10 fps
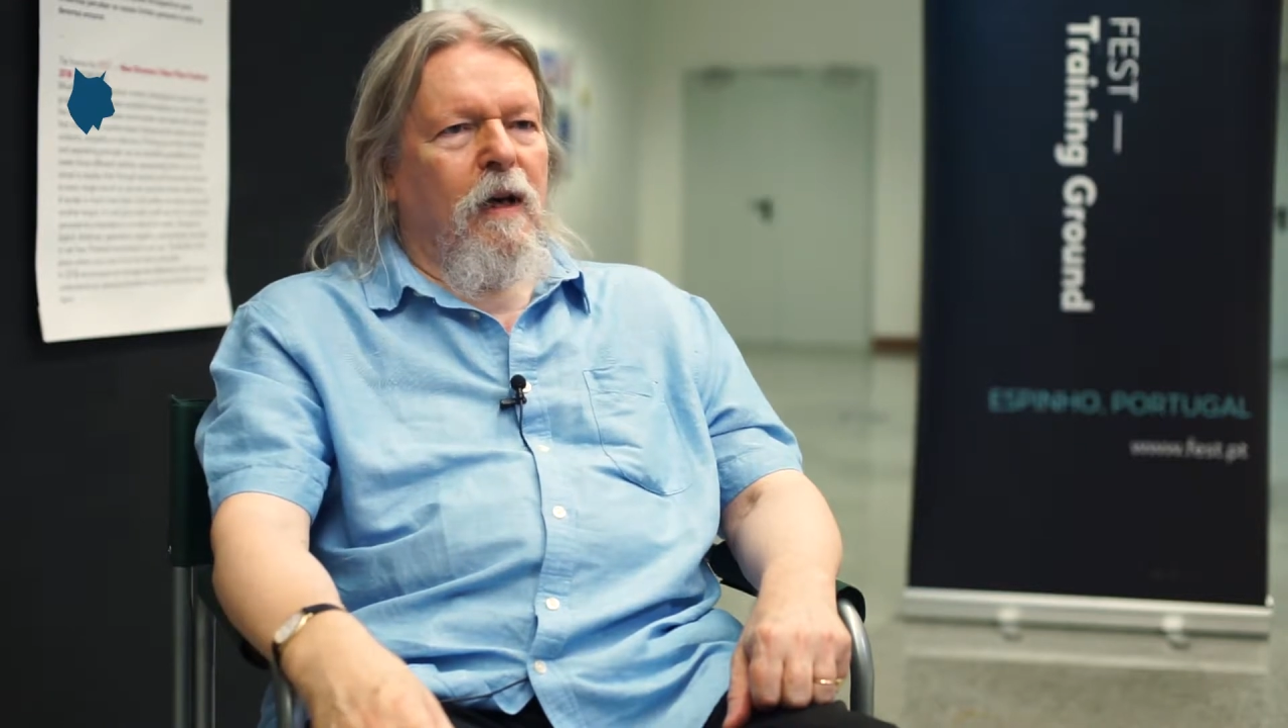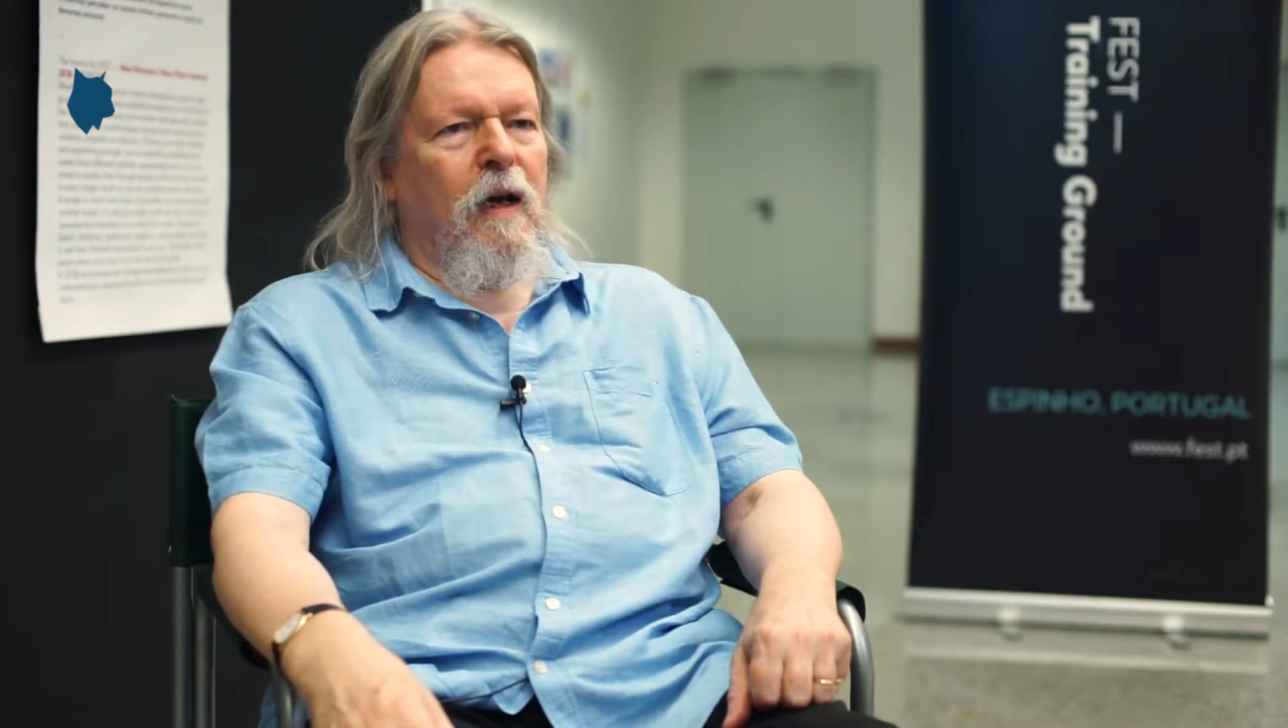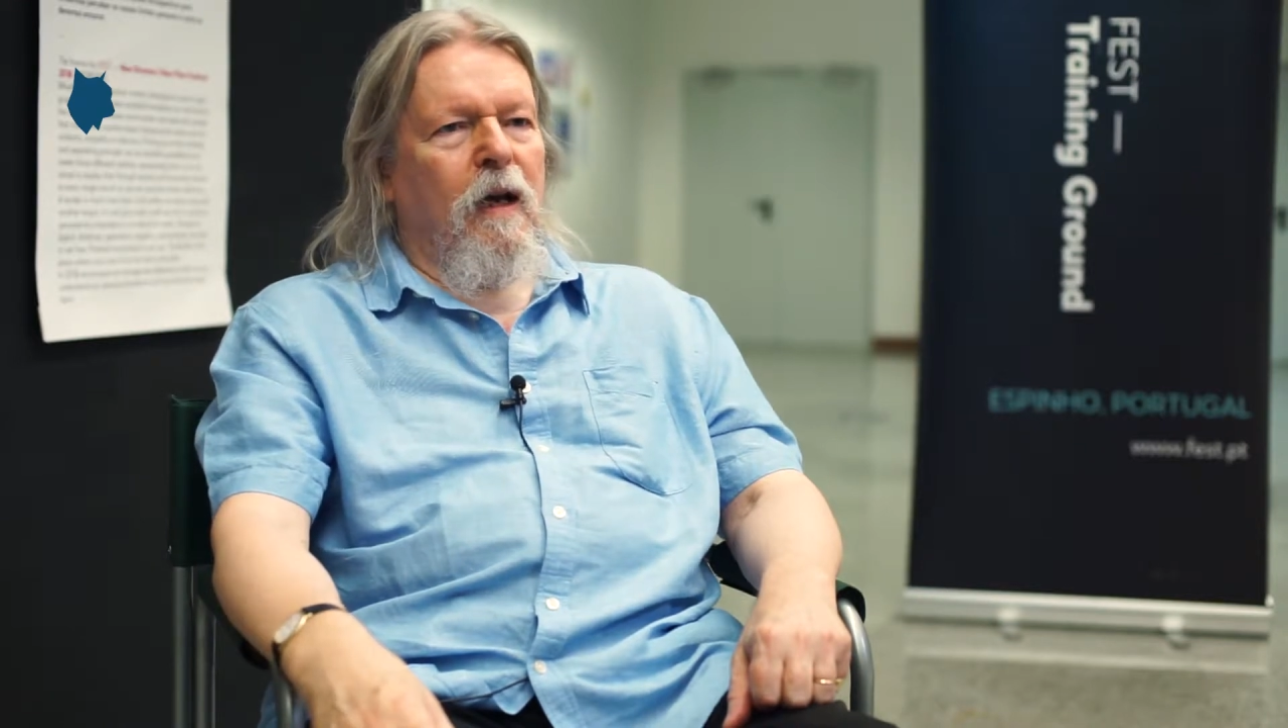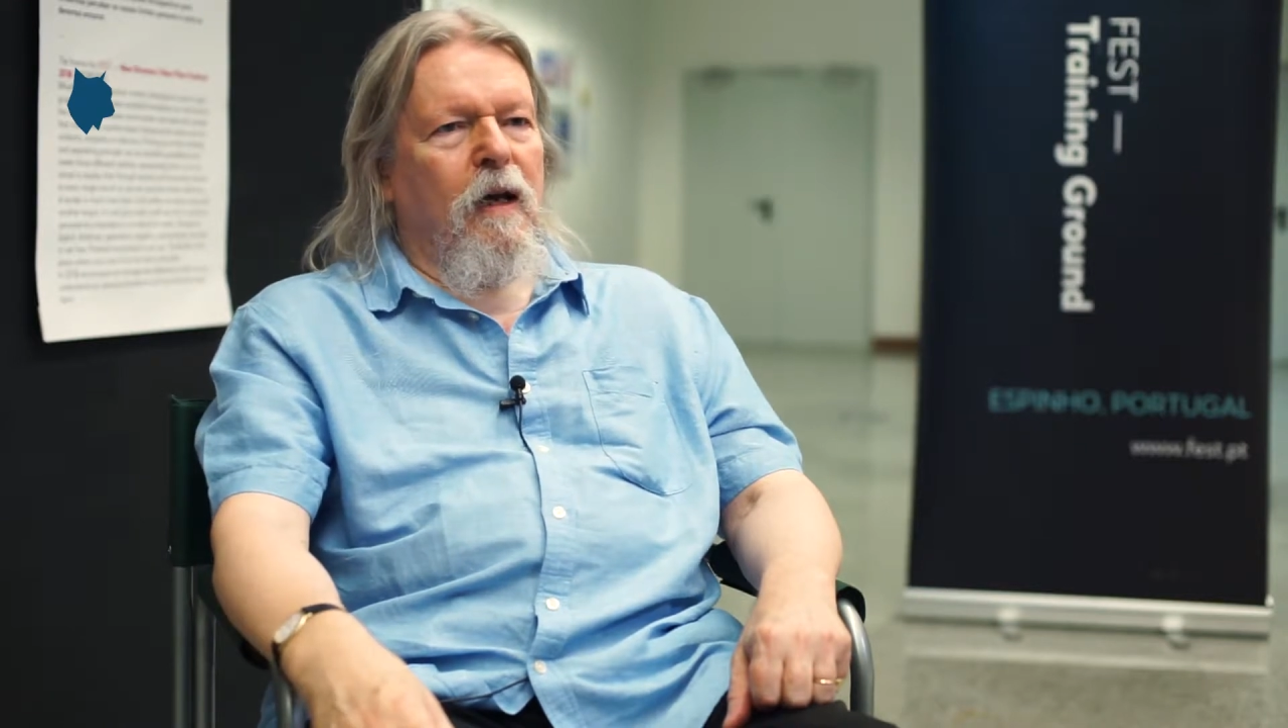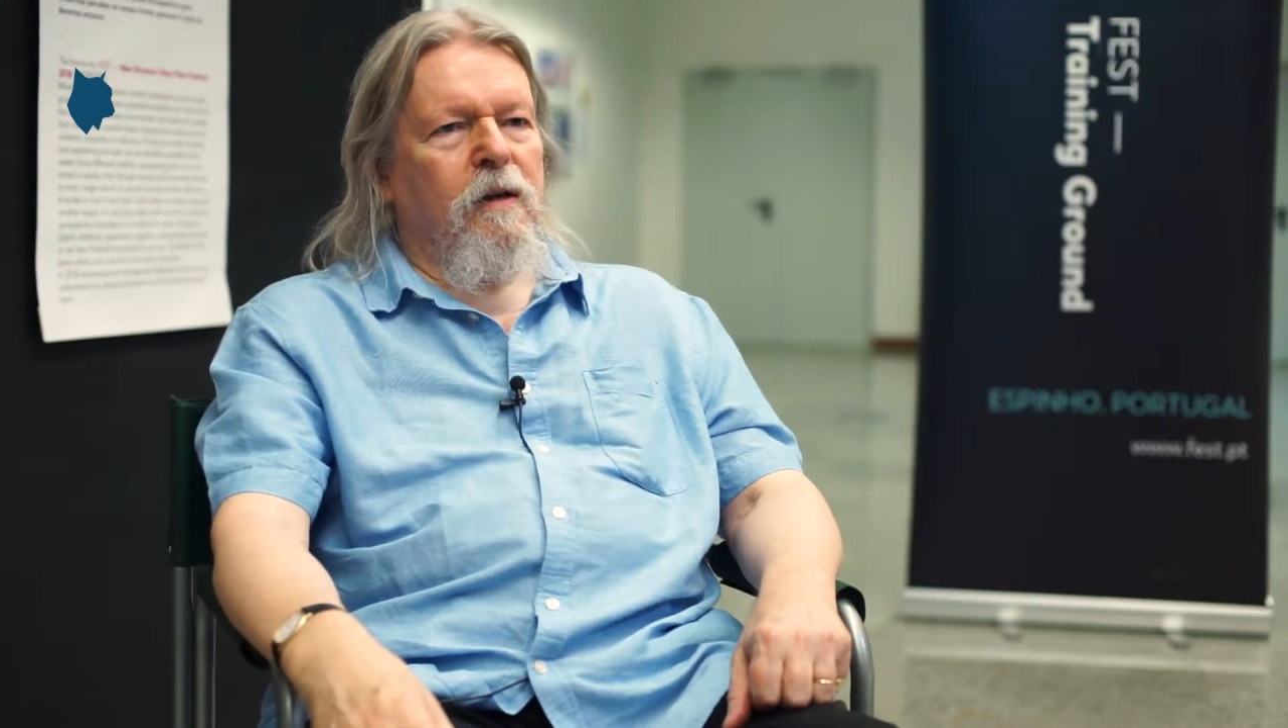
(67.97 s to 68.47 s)

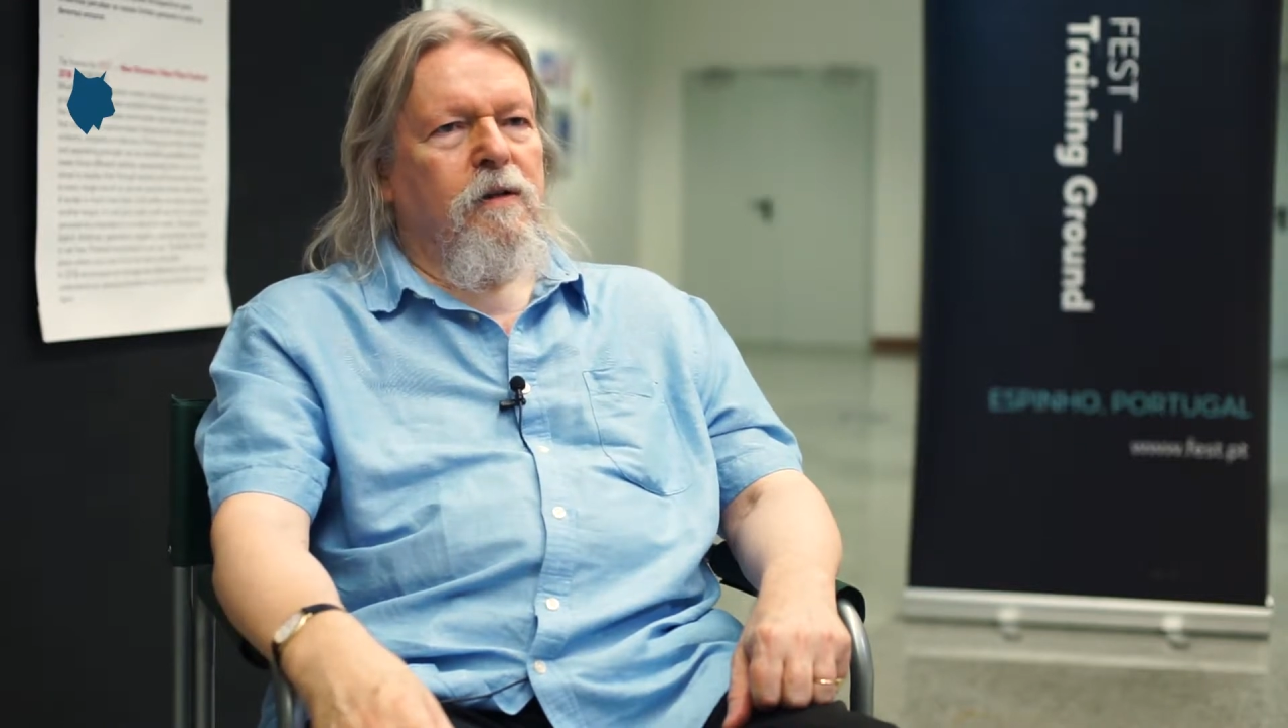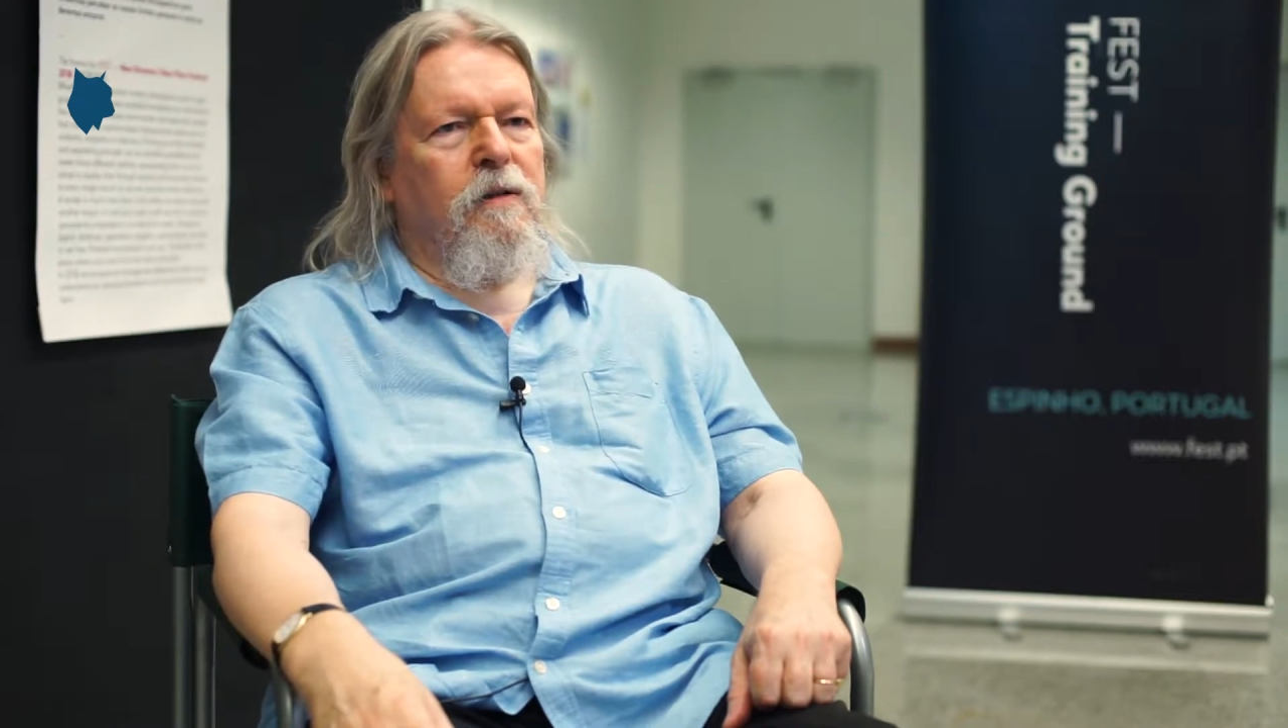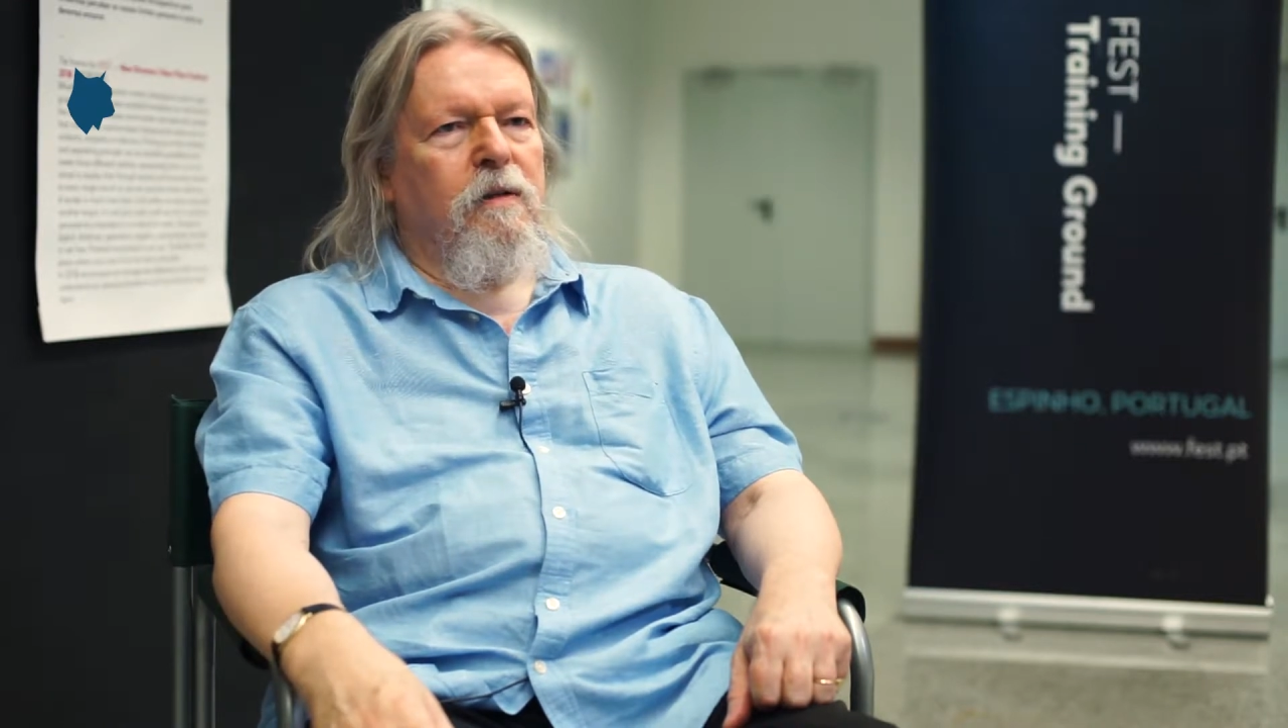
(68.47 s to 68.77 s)
and